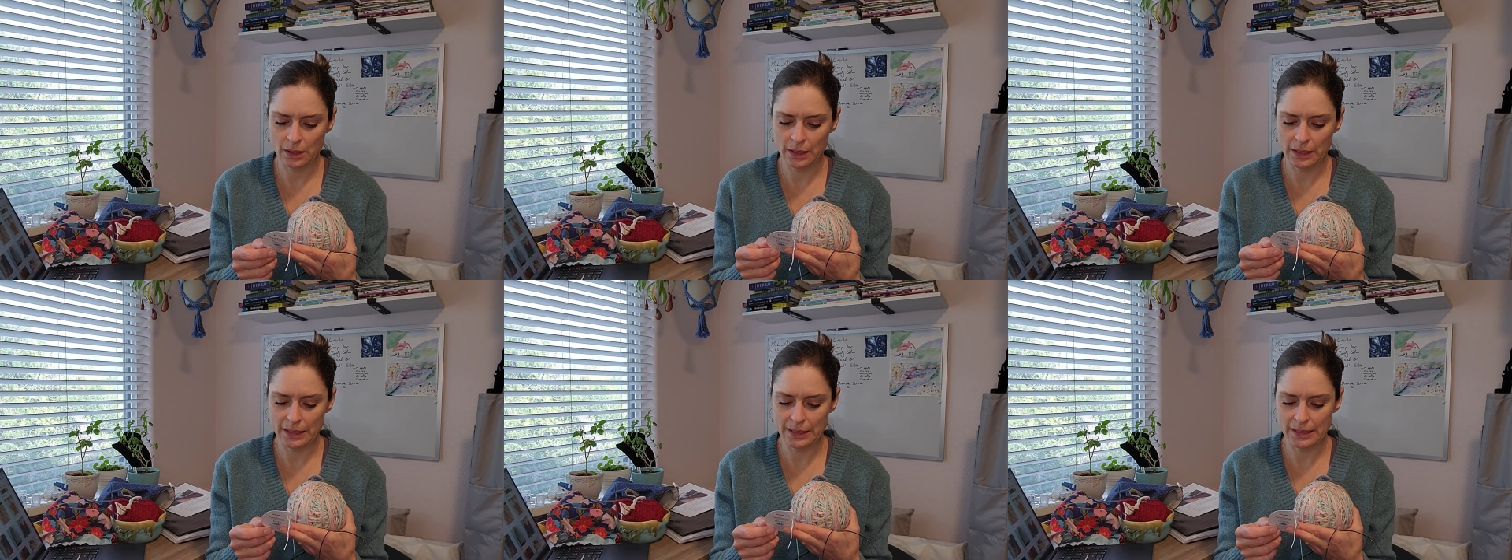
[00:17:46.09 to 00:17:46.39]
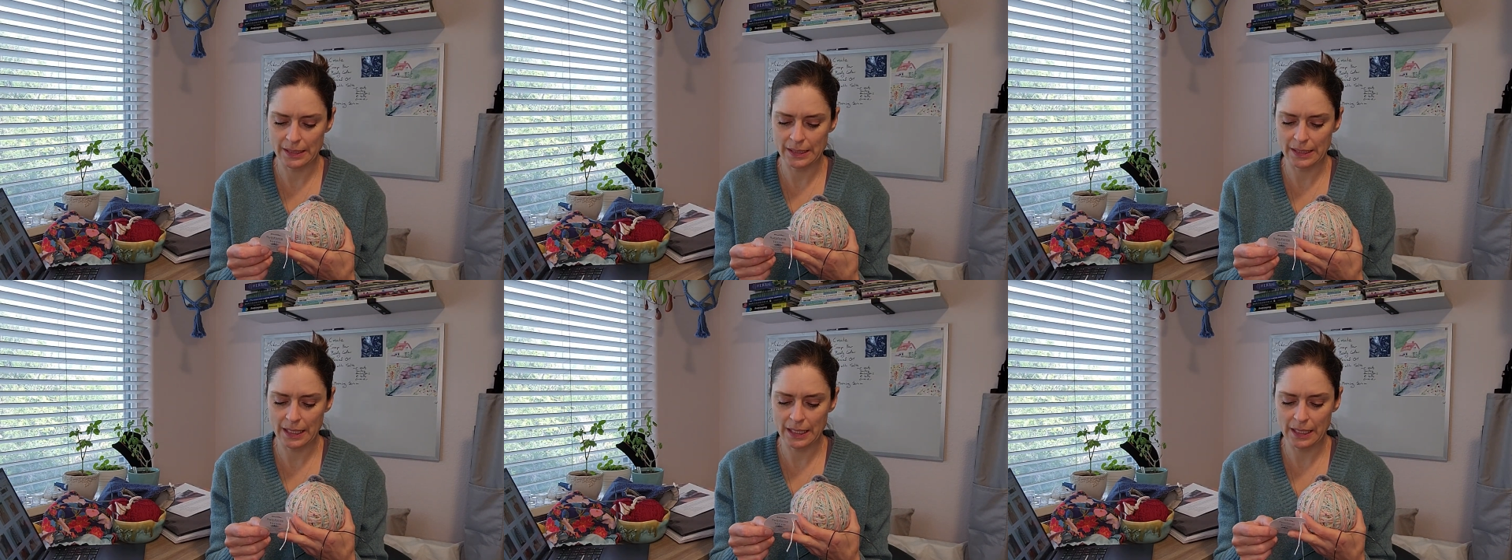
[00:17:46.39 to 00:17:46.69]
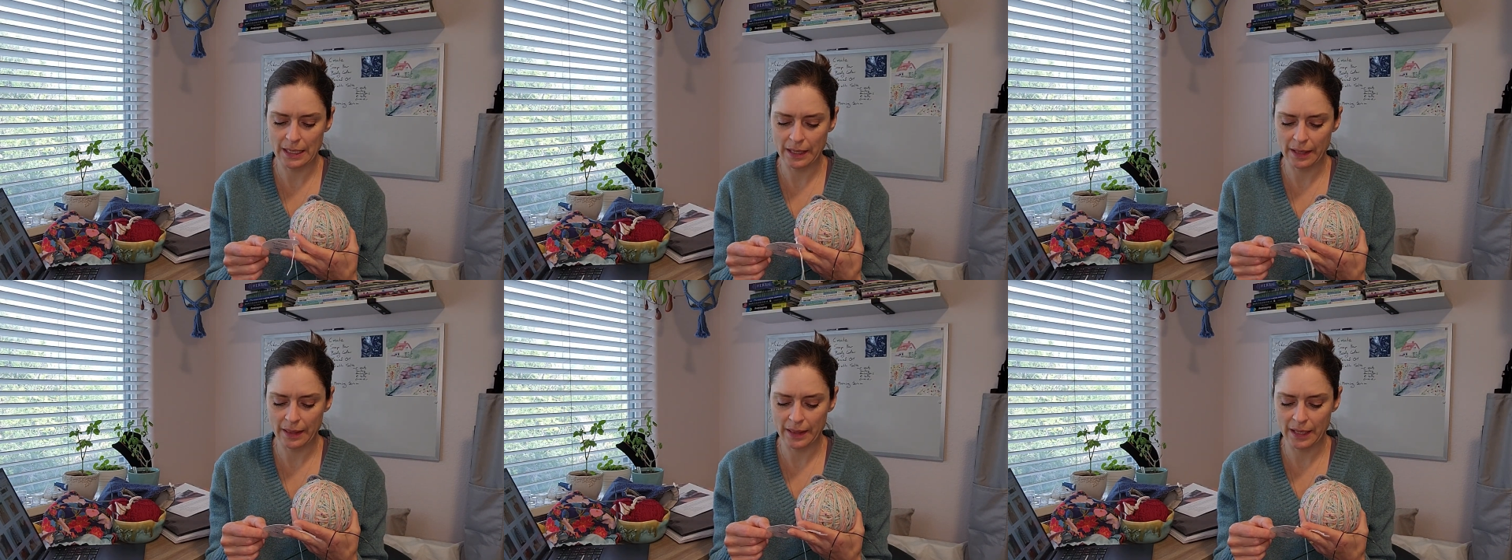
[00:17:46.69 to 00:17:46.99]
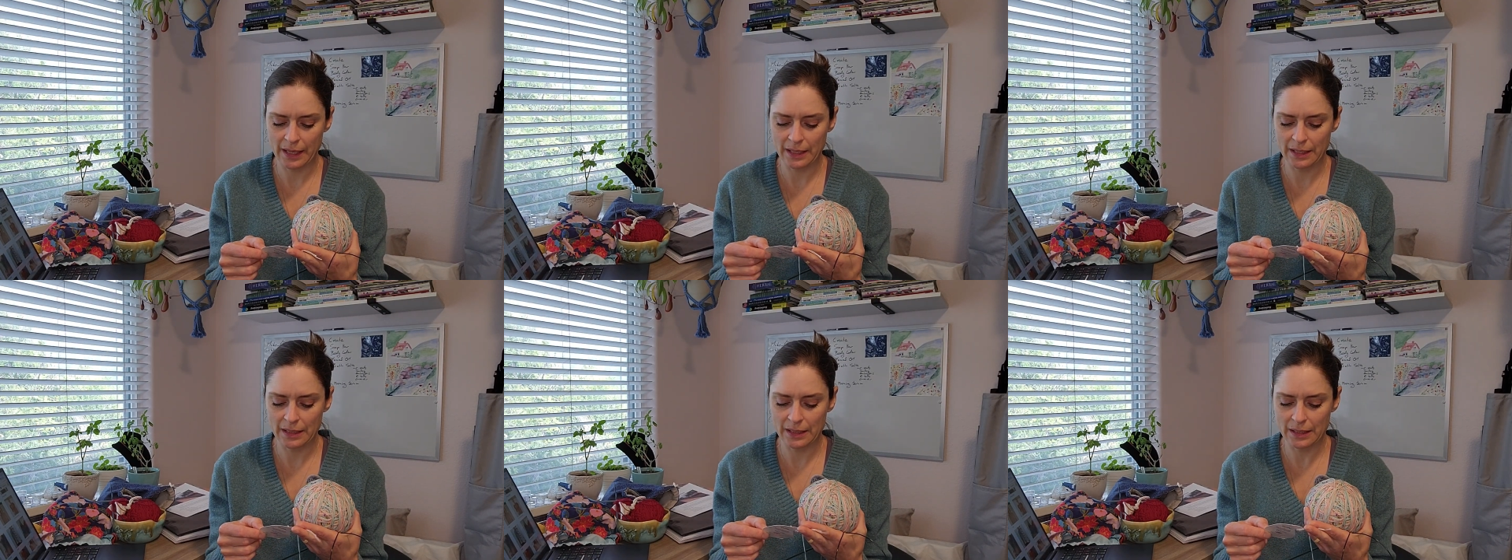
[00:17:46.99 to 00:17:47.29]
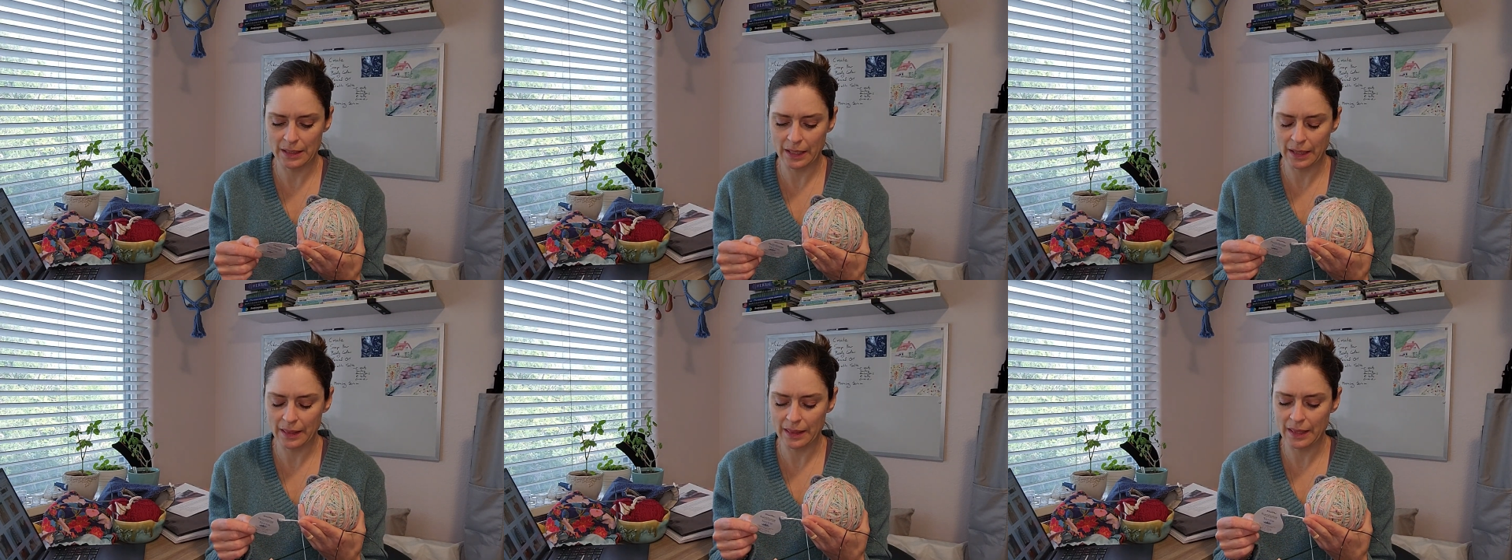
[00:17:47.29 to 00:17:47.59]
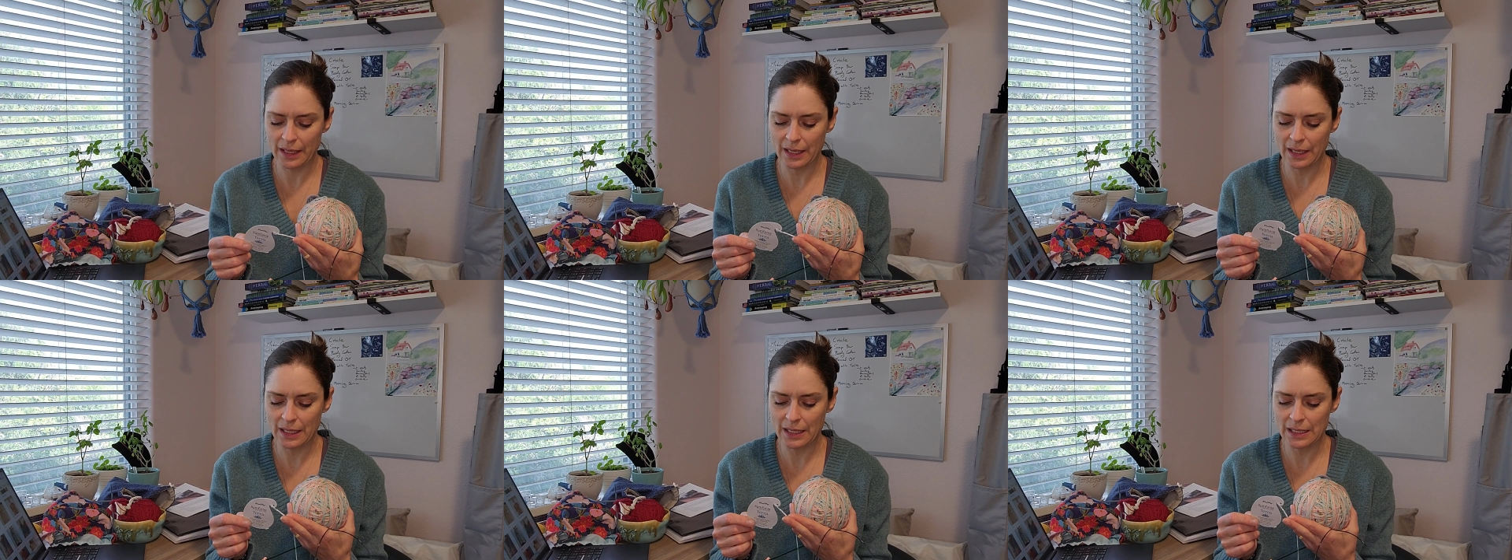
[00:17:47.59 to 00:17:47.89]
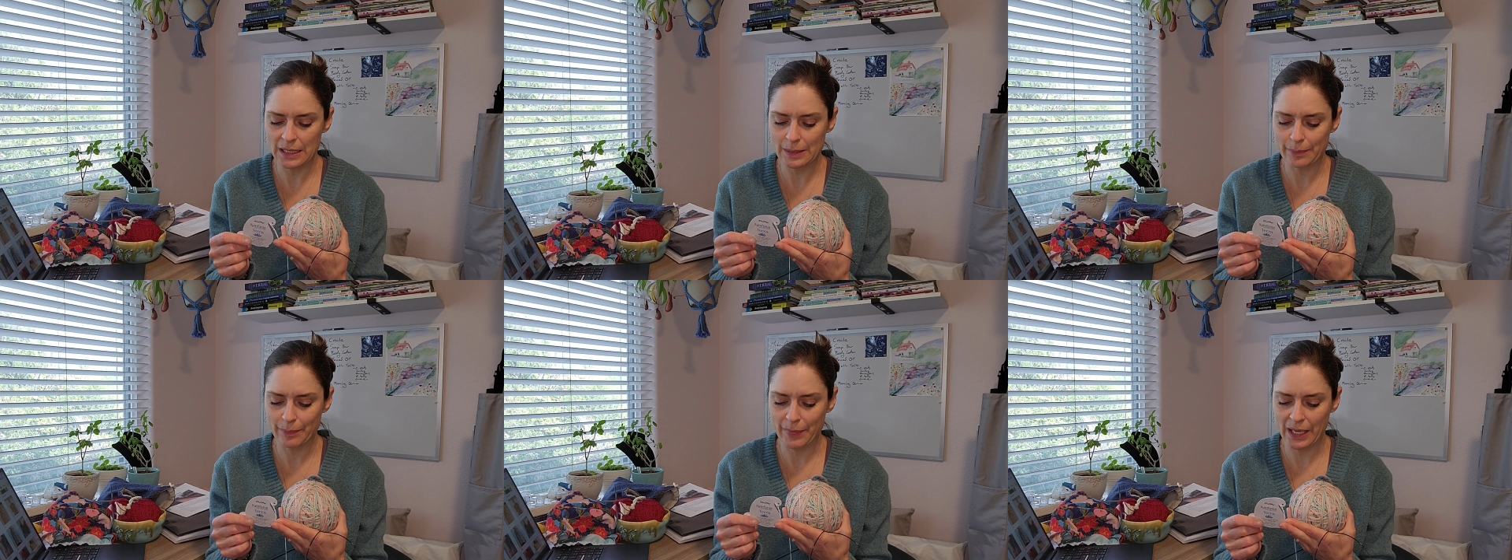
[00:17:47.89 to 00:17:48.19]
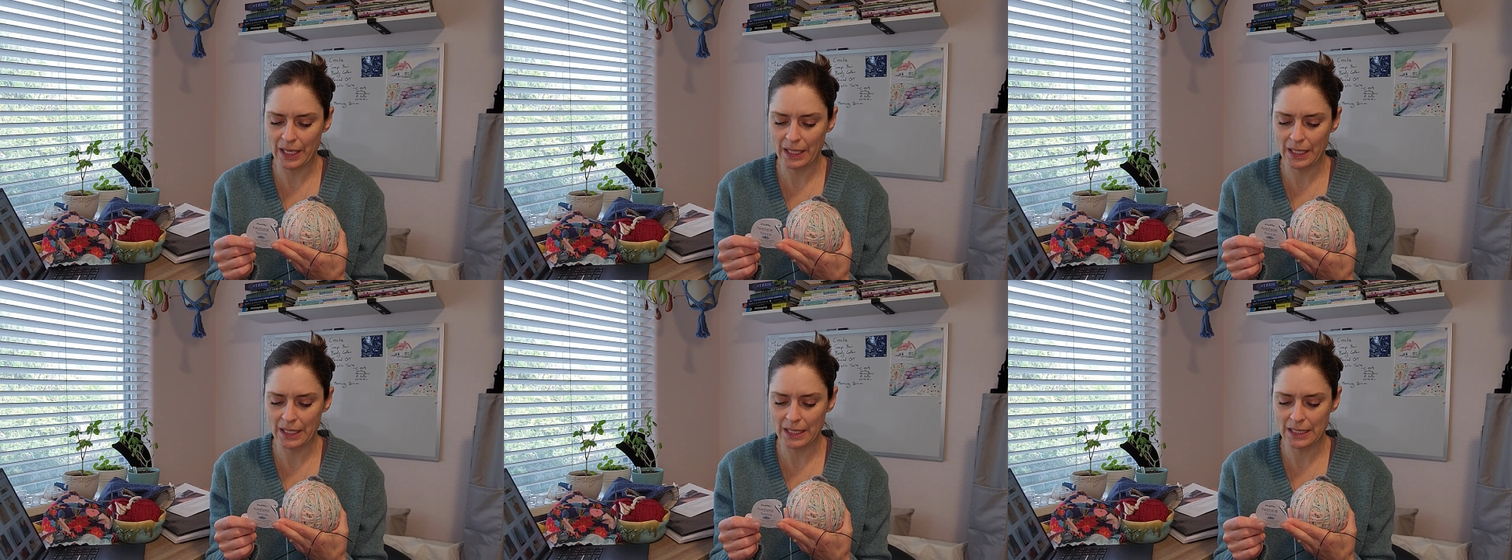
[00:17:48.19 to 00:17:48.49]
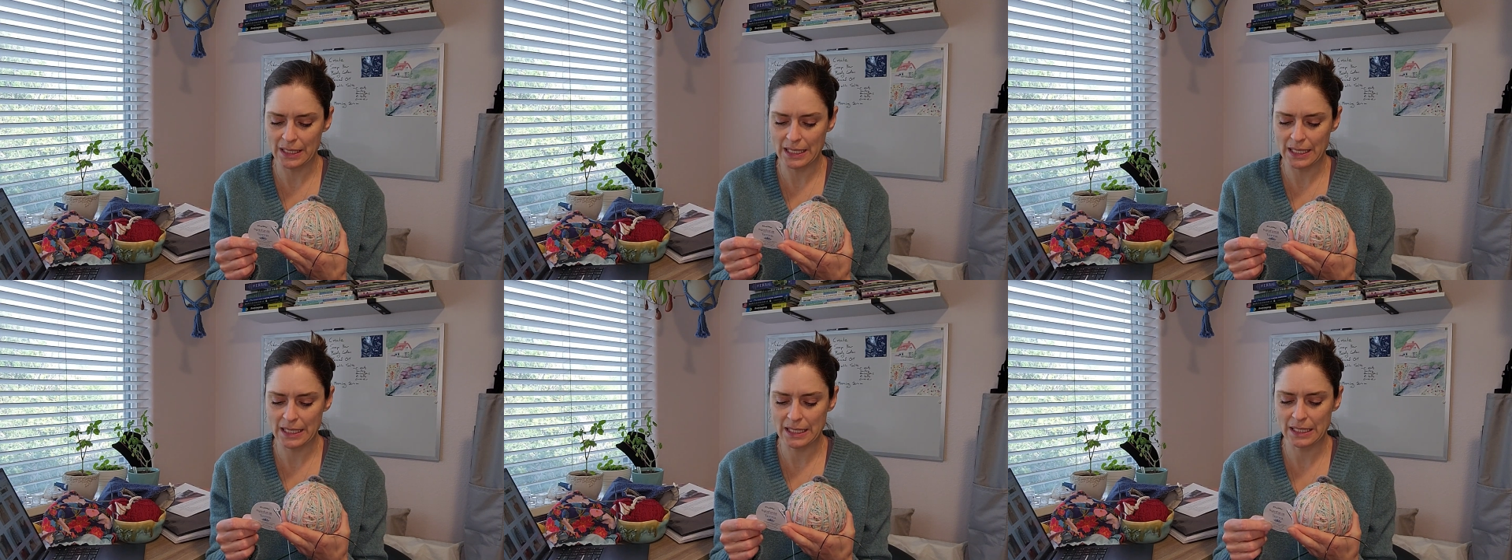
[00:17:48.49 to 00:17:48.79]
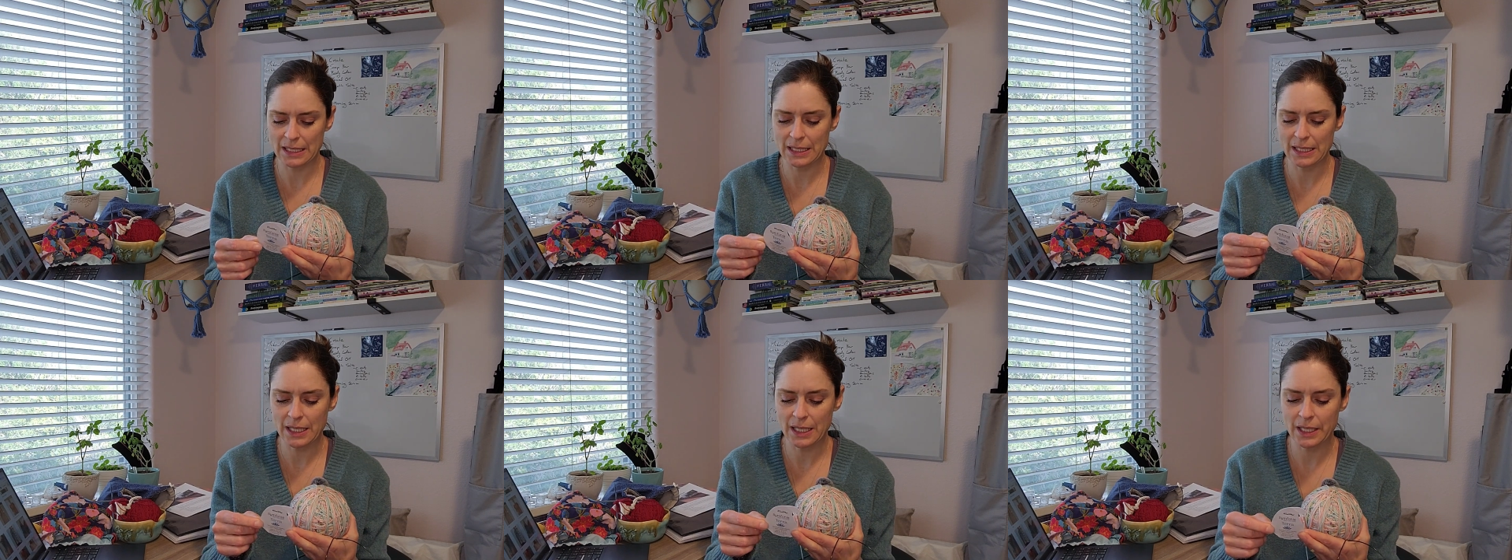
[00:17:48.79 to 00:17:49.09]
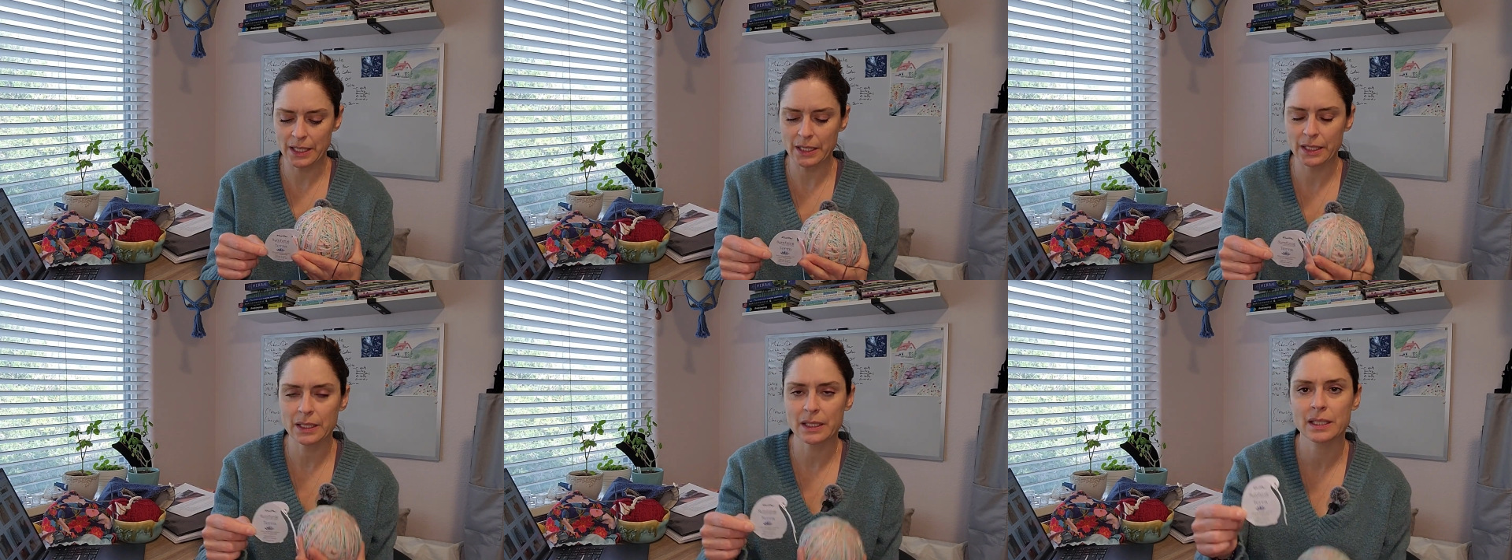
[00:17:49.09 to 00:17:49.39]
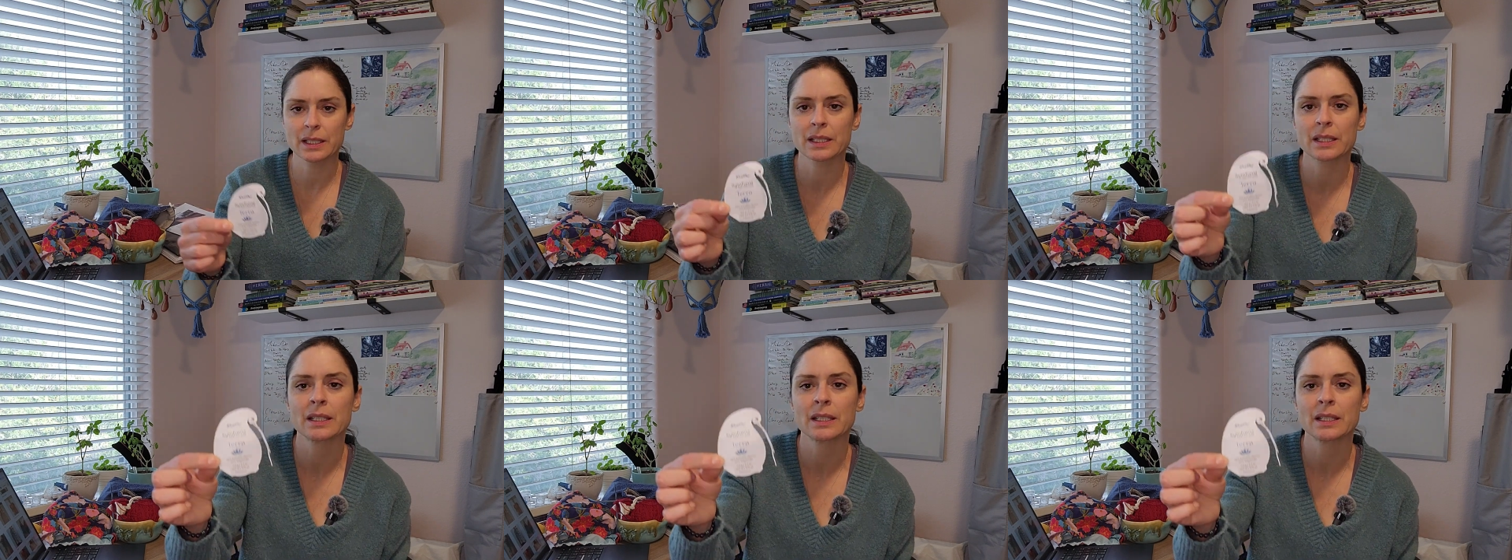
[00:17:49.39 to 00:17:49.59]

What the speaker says: That's it. I think it's made in India.